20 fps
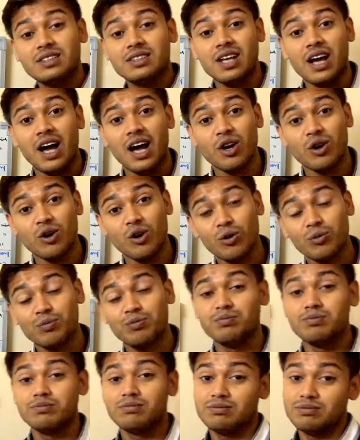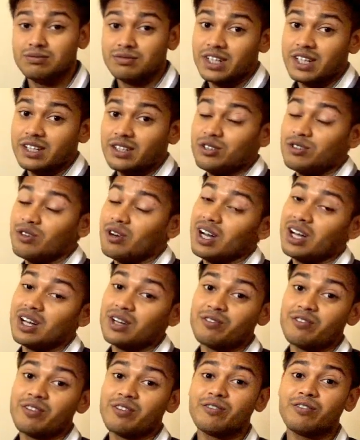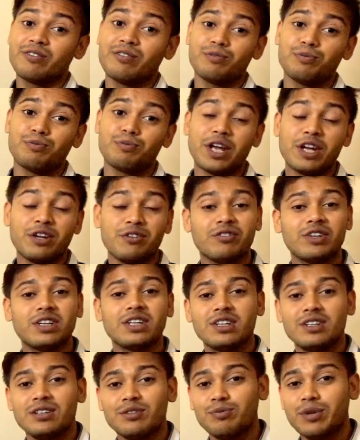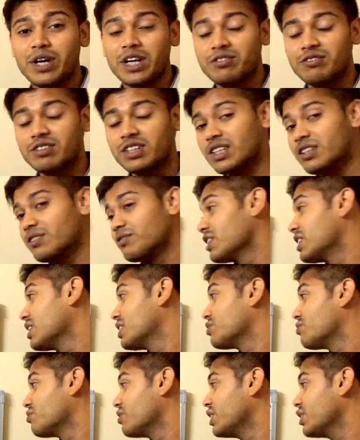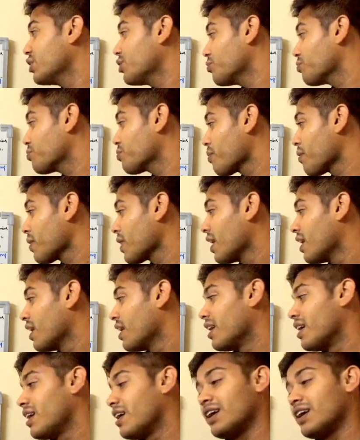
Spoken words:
Guys, I hope that you are benefited with this video.